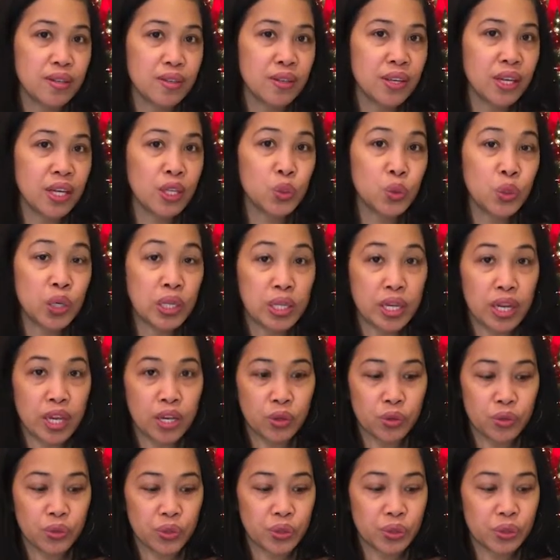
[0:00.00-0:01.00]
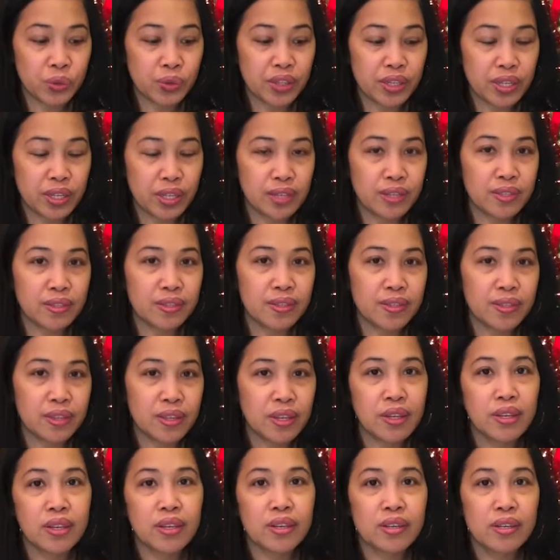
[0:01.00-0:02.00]
That's what I use on this.
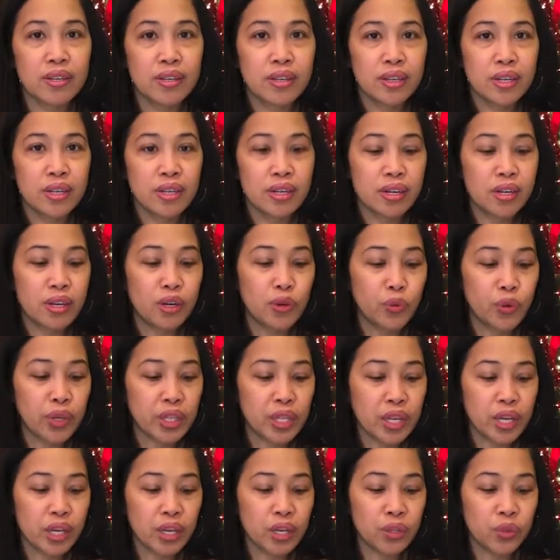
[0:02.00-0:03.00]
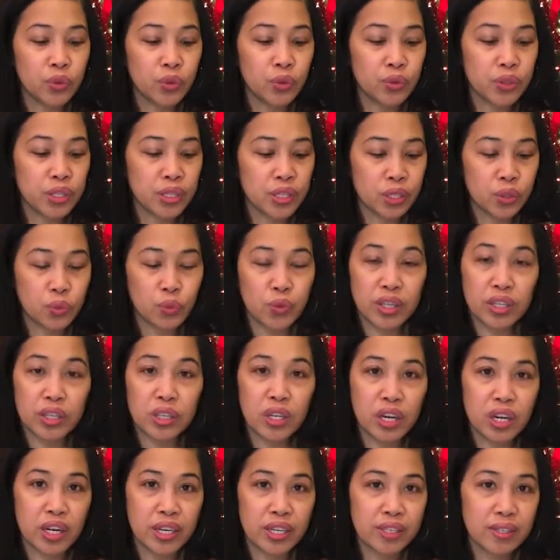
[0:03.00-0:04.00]
What I do this one,
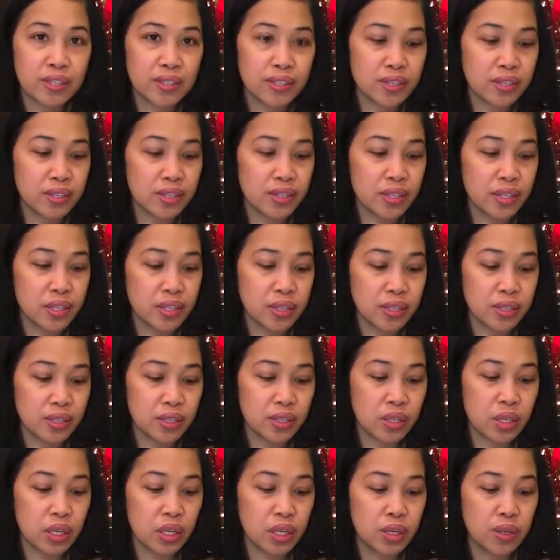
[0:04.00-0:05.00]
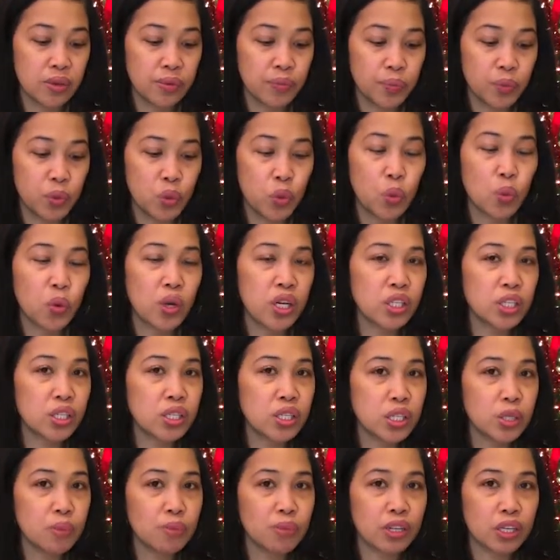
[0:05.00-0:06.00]
guys, is wash
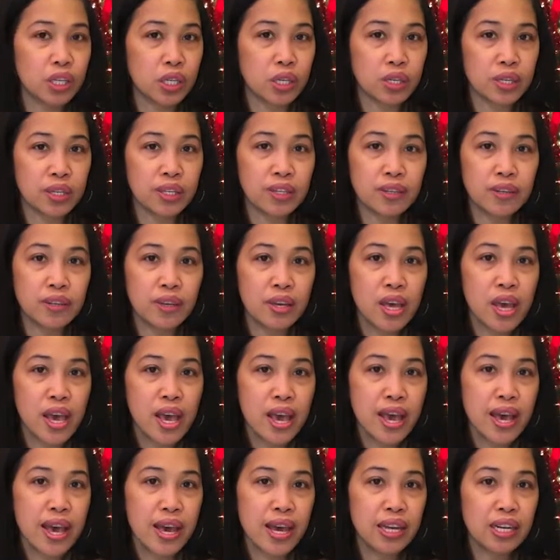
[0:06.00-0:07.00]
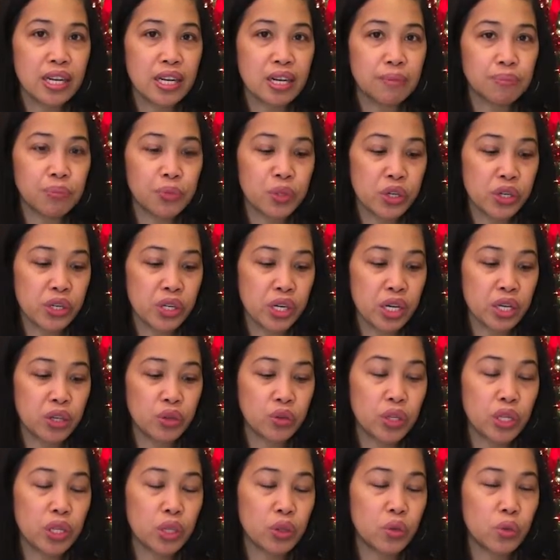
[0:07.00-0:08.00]
this very good, and after that you
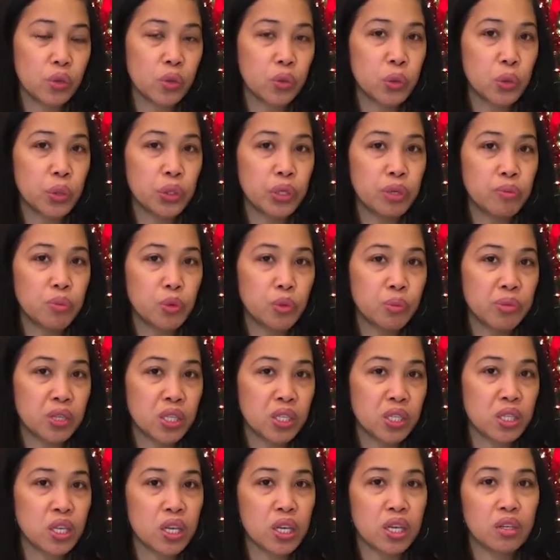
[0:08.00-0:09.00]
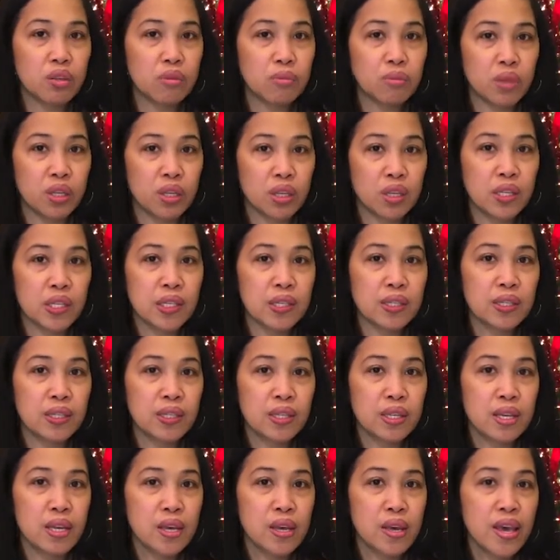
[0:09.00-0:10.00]
need to remove the skin of this,
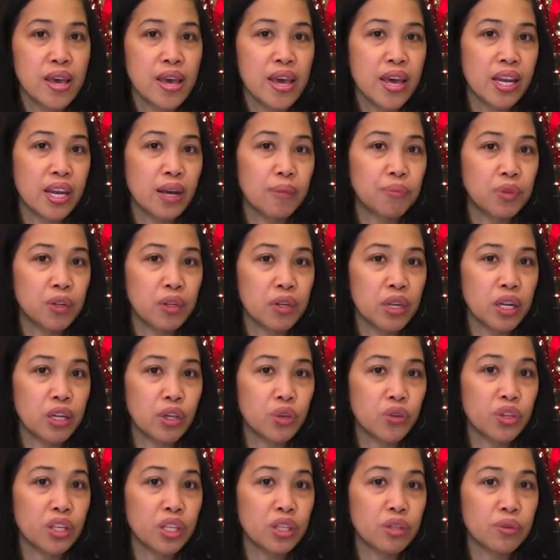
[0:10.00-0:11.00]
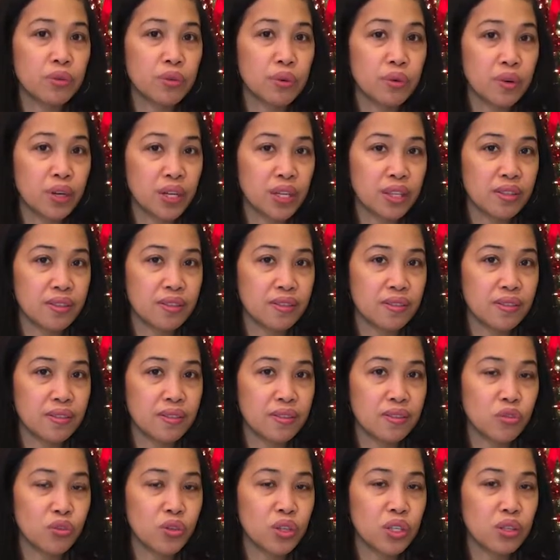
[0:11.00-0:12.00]
and after that you need to grate.
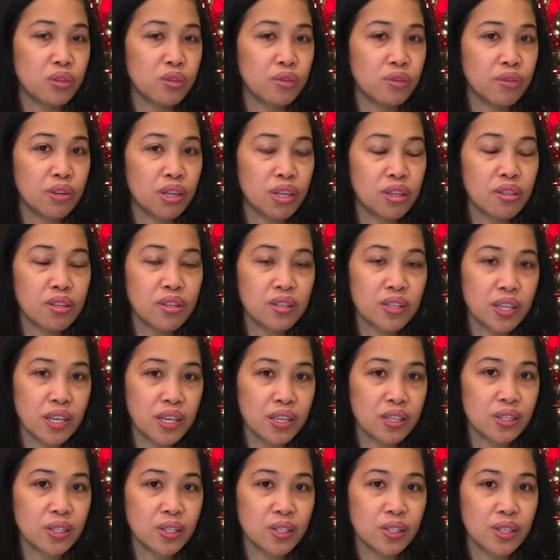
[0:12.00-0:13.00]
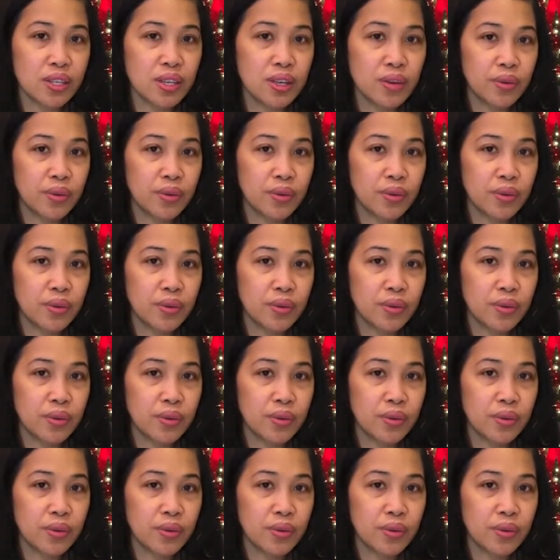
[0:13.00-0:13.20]
You need to grate in this.